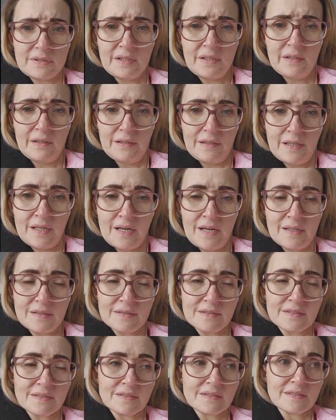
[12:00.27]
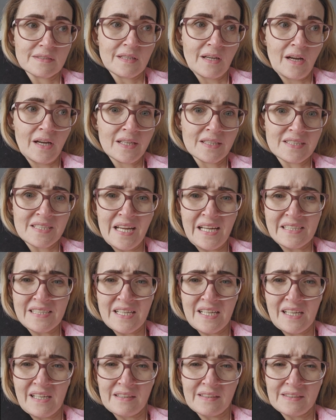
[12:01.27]
uh,
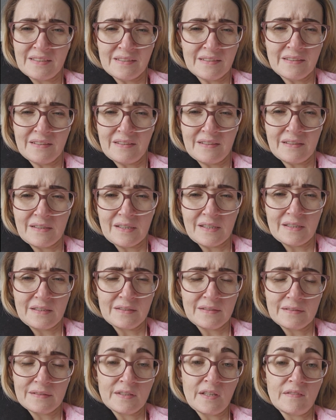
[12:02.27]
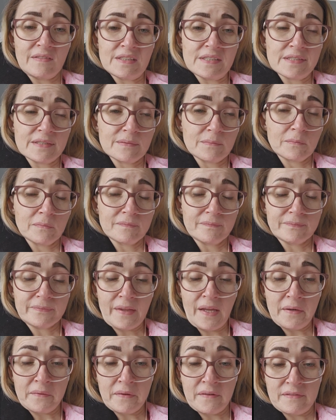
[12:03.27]
dietetics, I think it is, service,
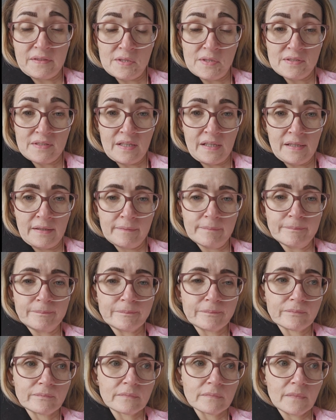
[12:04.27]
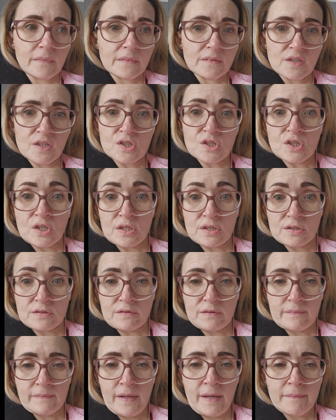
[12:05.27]
however you say it, discharged from
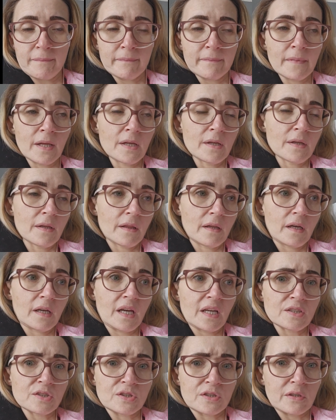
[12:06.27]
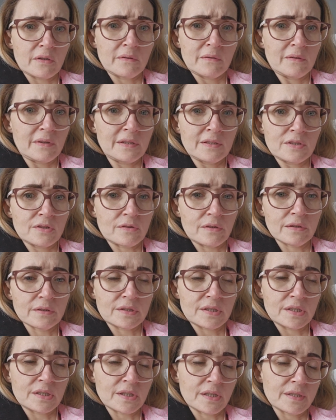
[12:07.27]
there, the gastroenterology
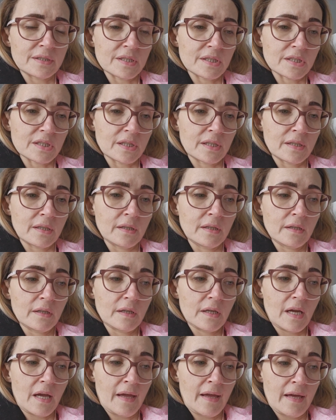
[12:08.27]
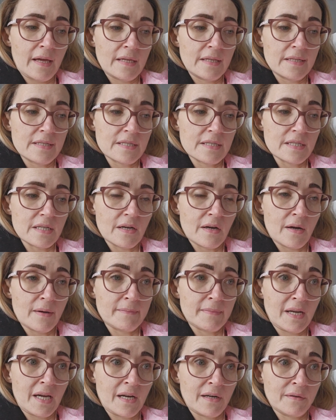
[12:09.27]
dietitian, and I'm
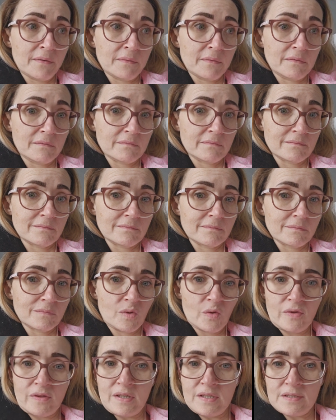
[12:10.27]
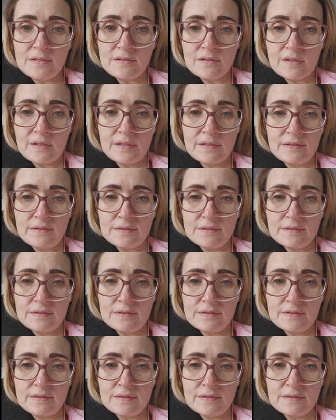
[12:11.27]
now with these guys.